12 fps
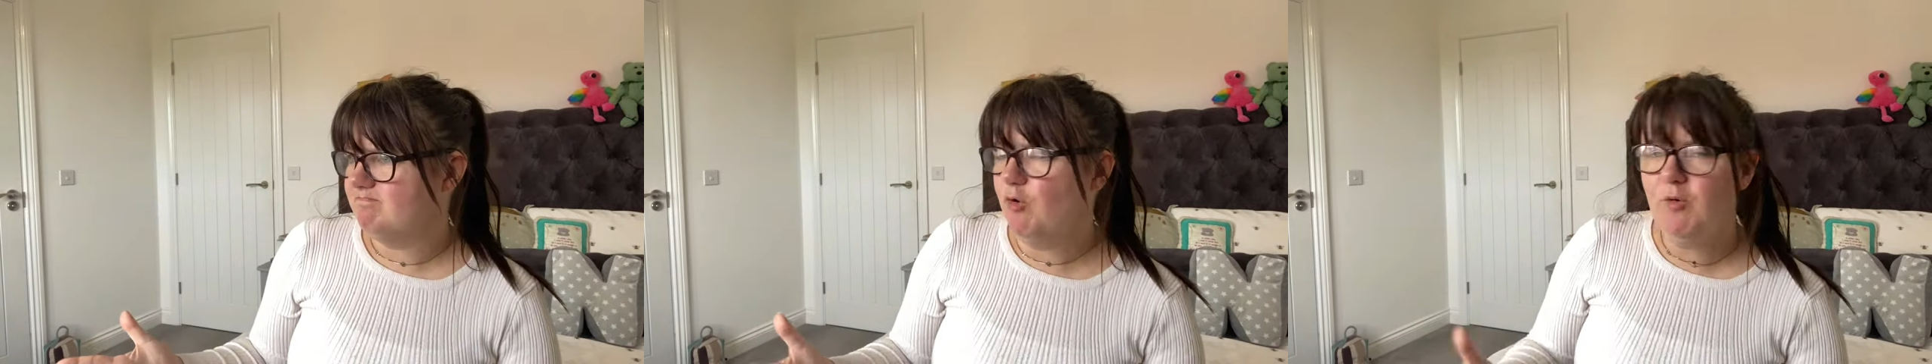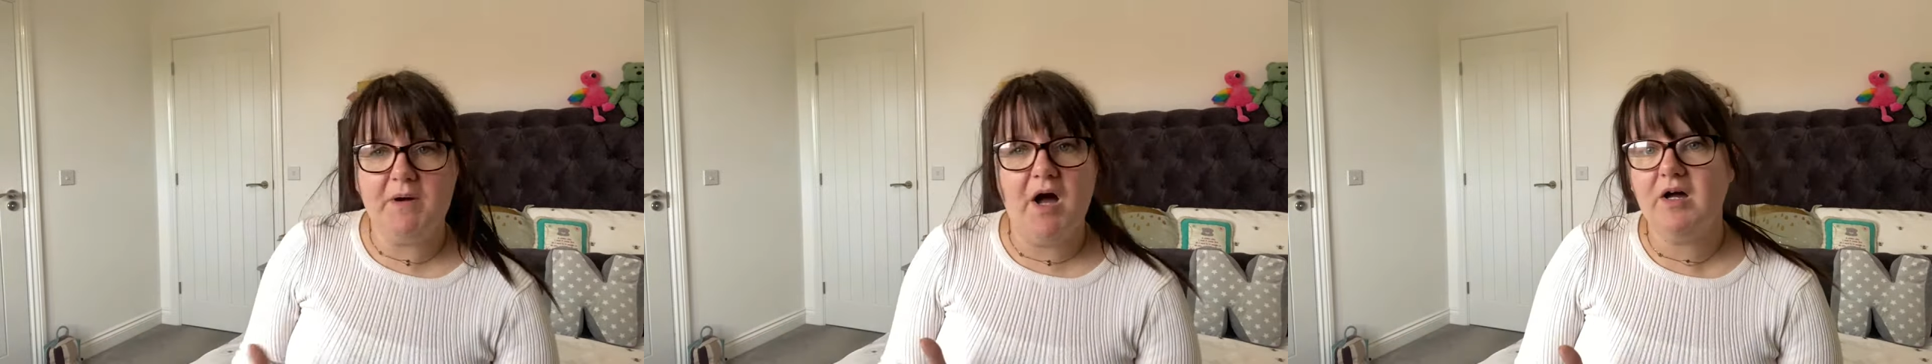
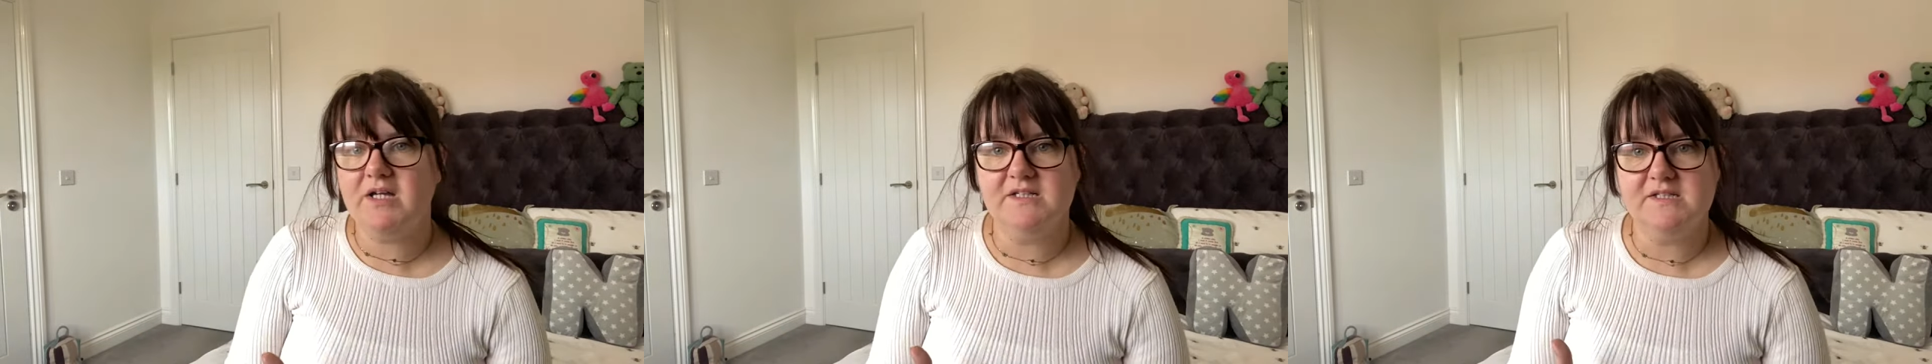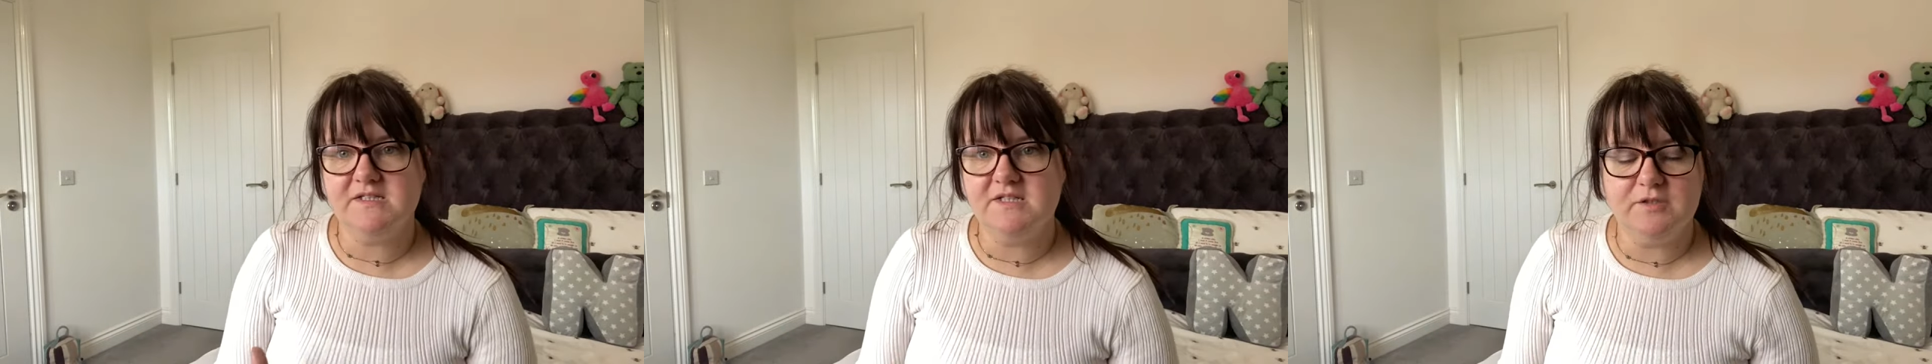more
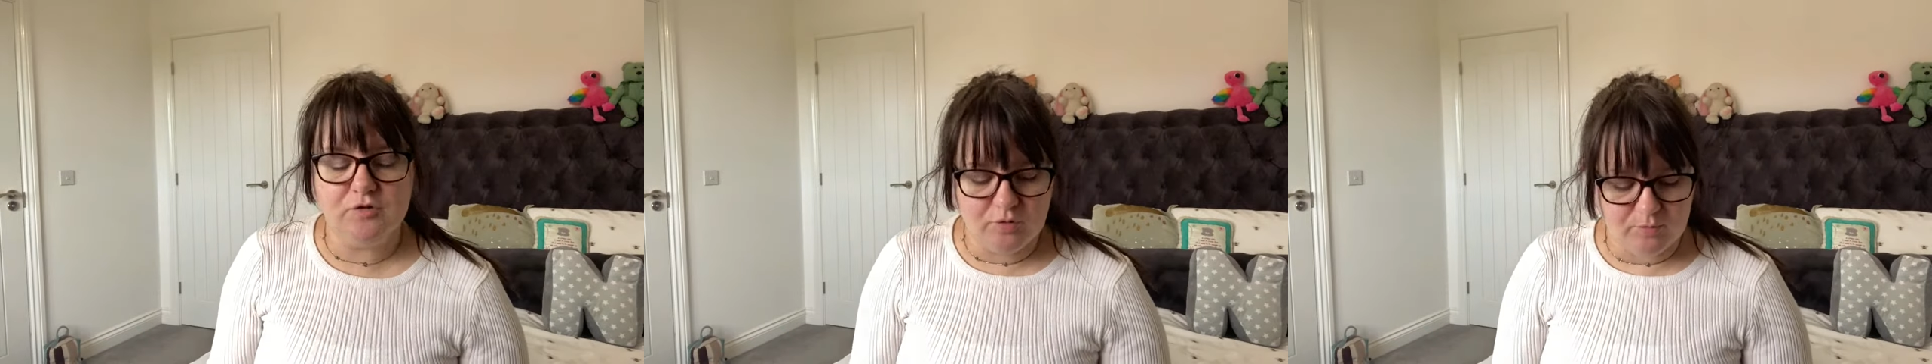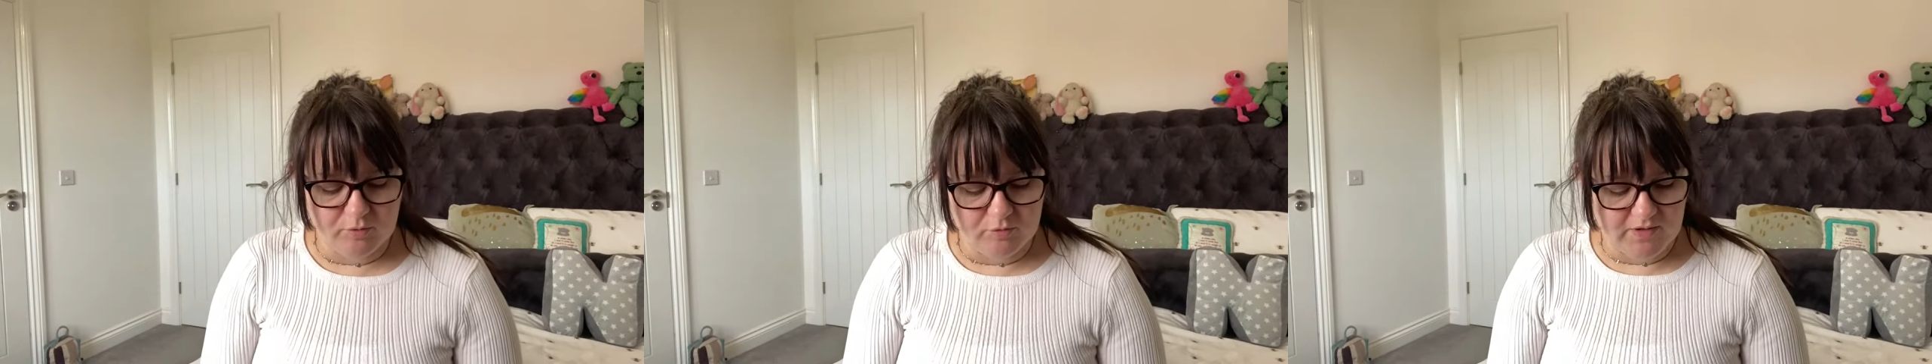bargains than
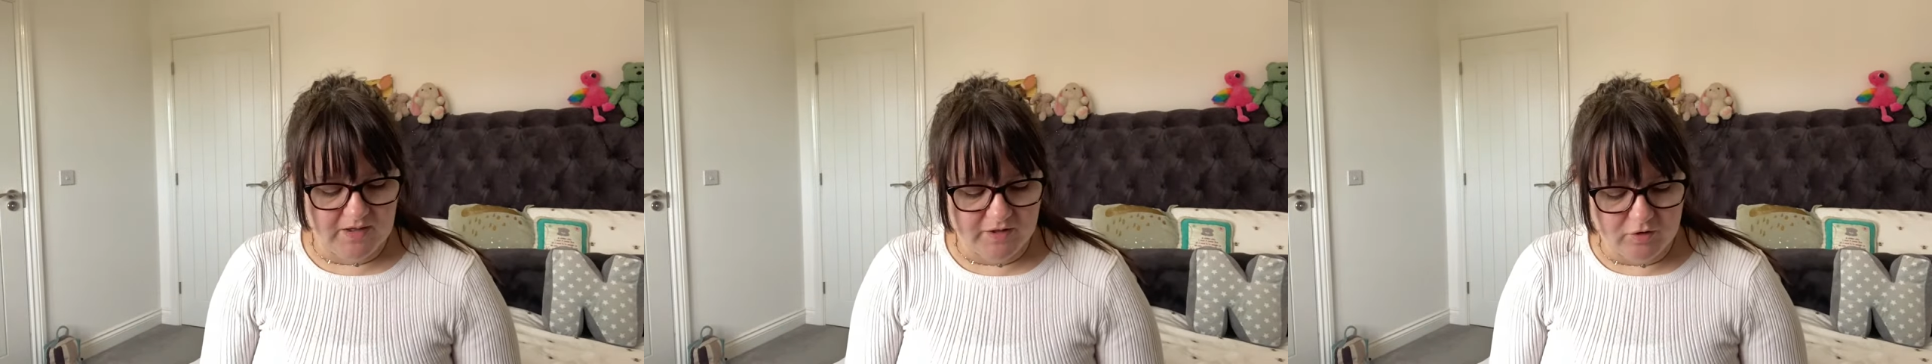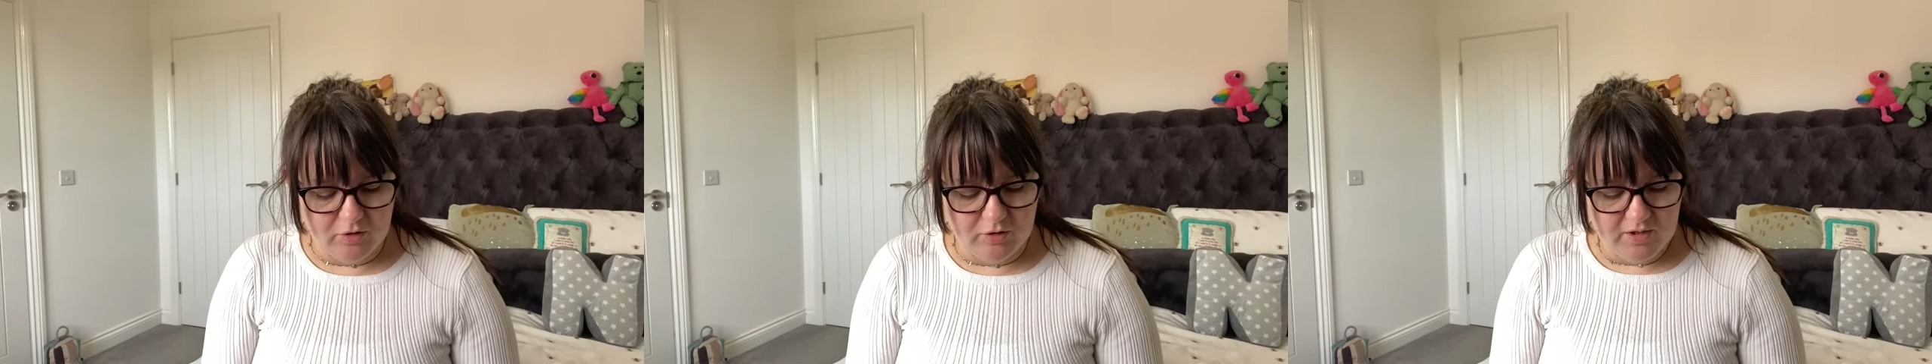normal where
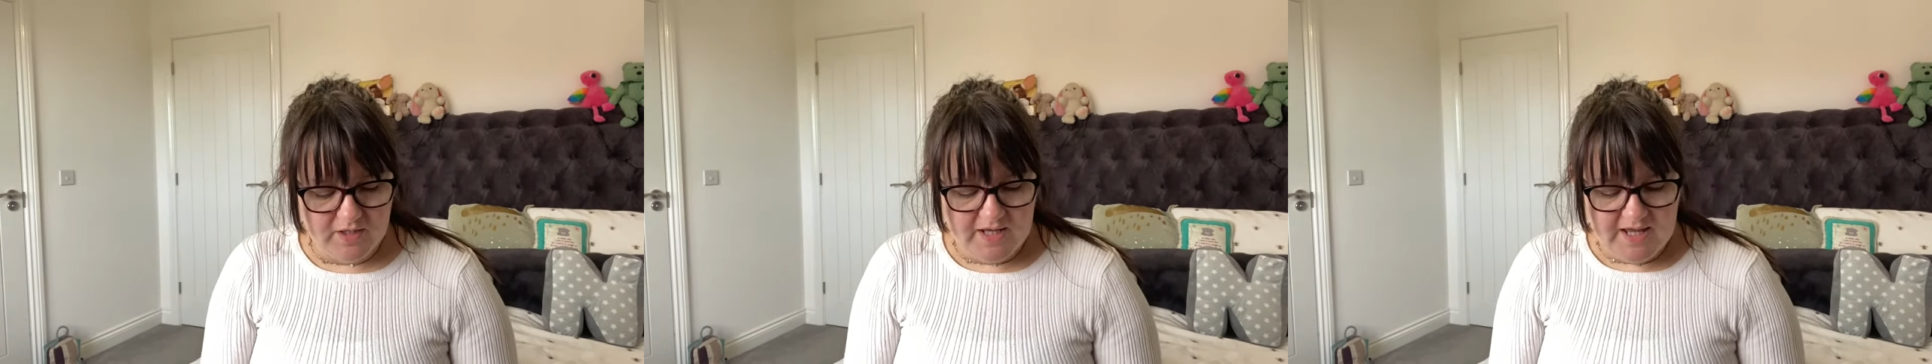I got.